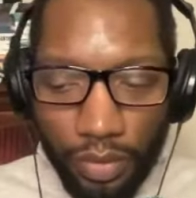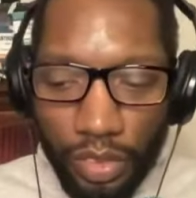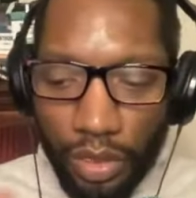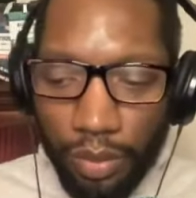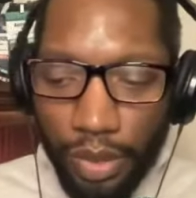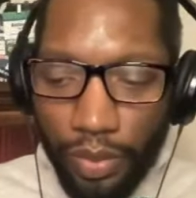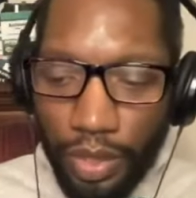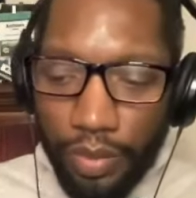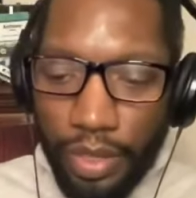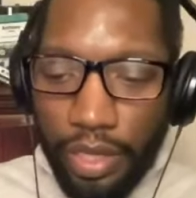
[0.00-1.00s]
but what I
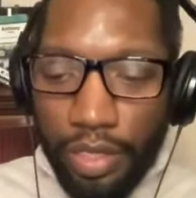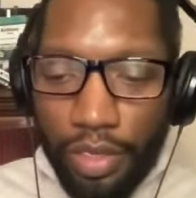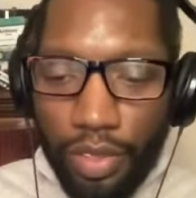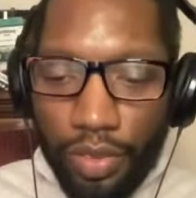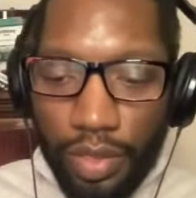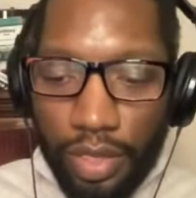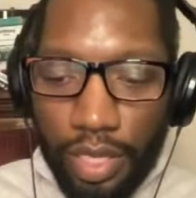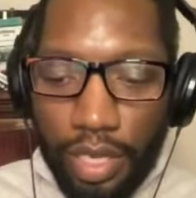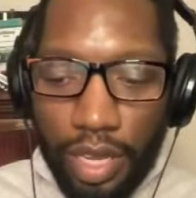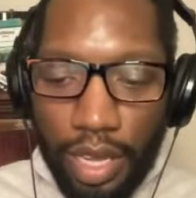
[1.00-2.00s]
want you to do is like,
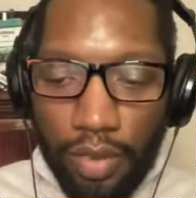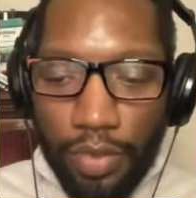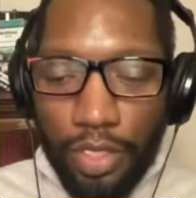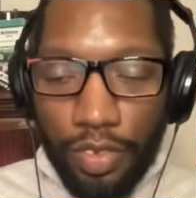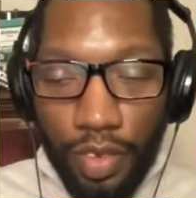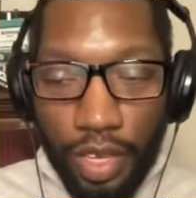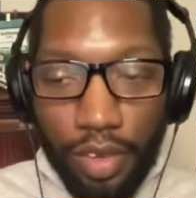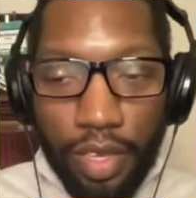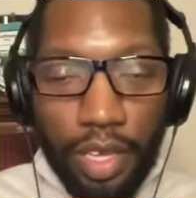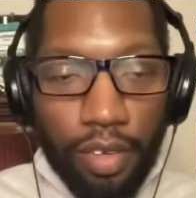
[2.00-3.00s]
hey, once you create your
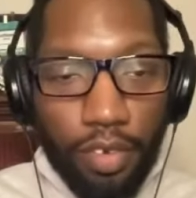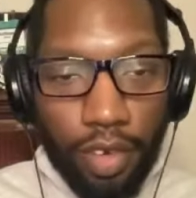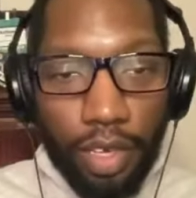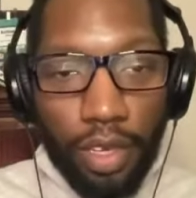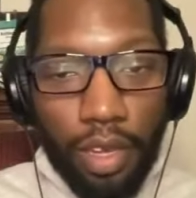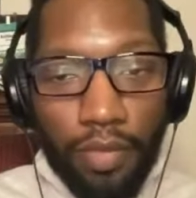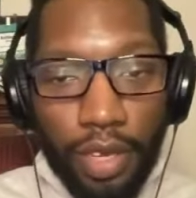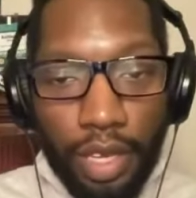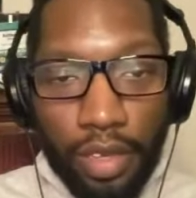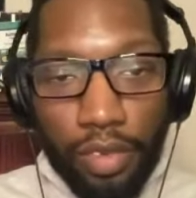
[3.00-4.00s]
Canva
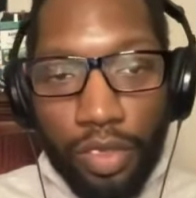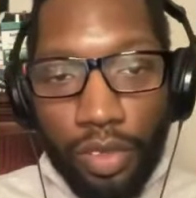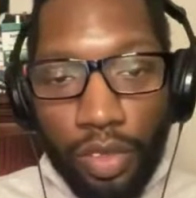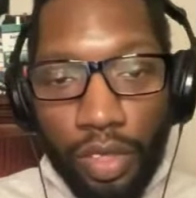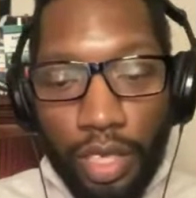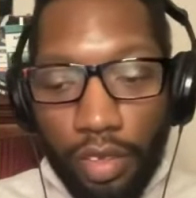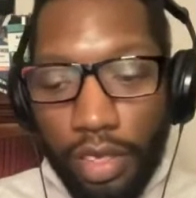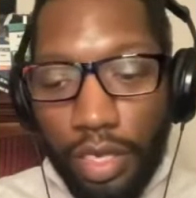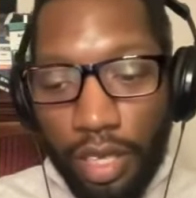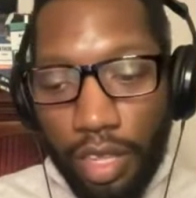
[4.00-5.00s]
account, show you that you can
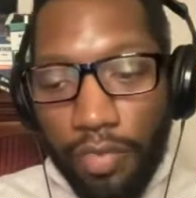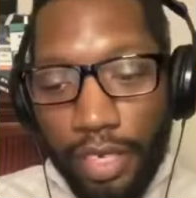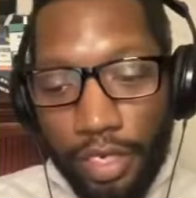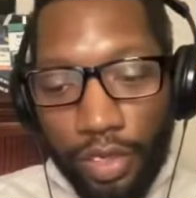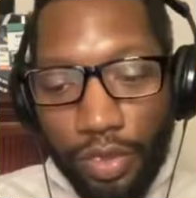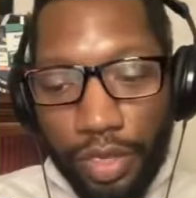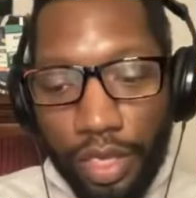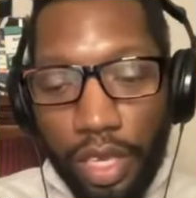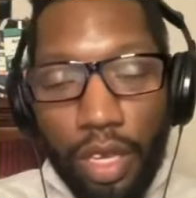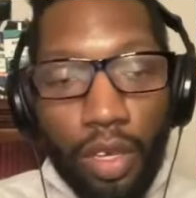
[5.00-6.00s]
actually write the story.
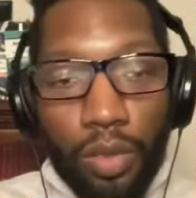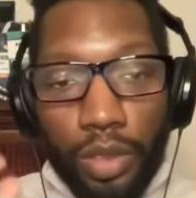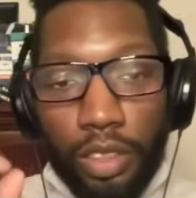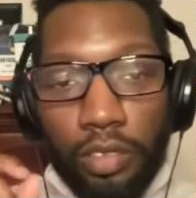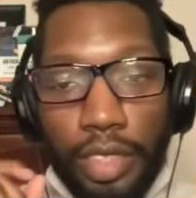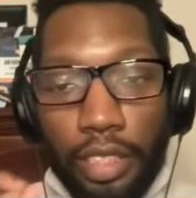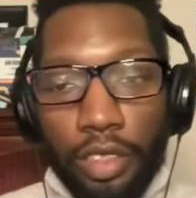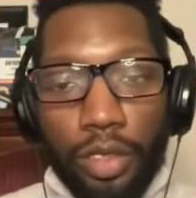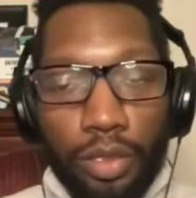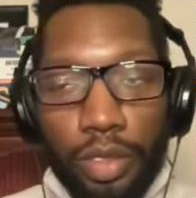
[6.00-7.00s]
Once you write the
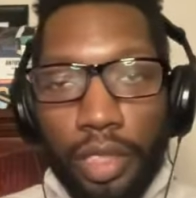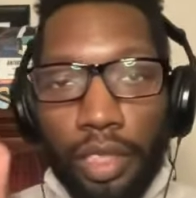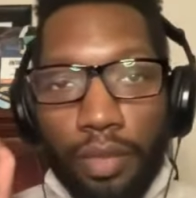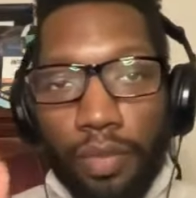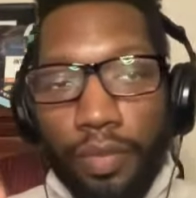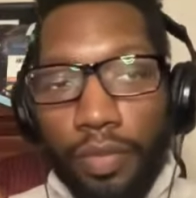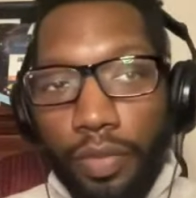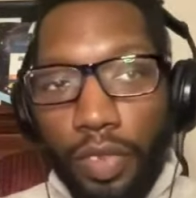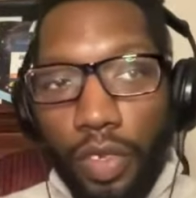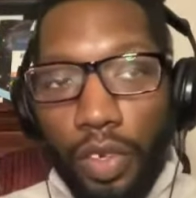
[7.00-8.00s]
story,
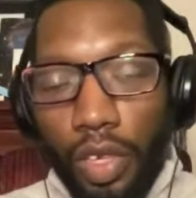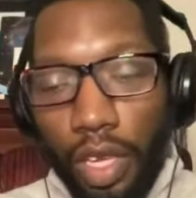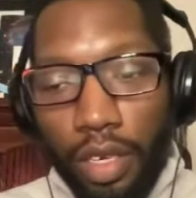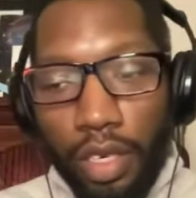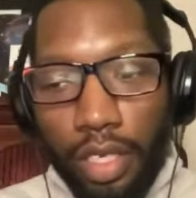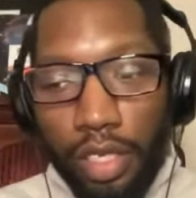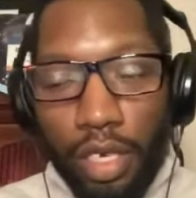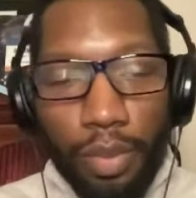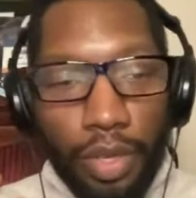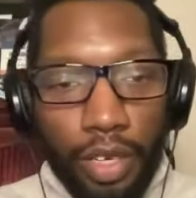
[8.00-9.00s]
you go ahead on and start
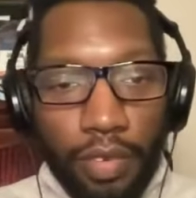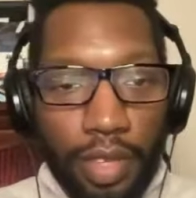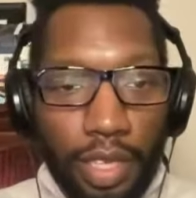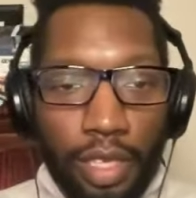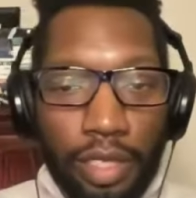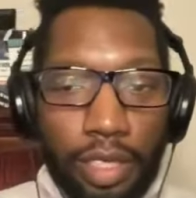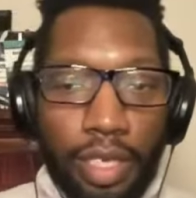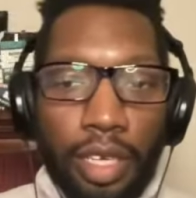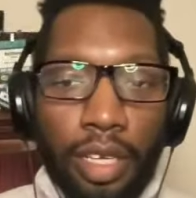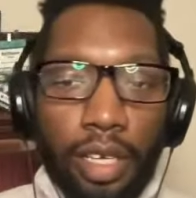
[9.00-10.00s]
putting everything
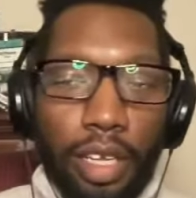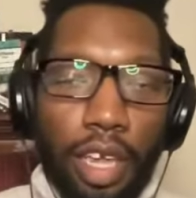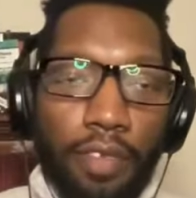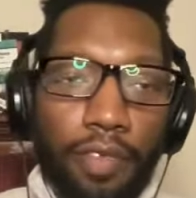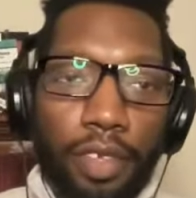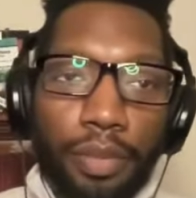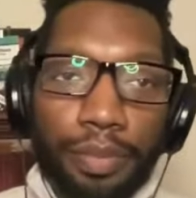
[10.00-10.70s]
inside Canva,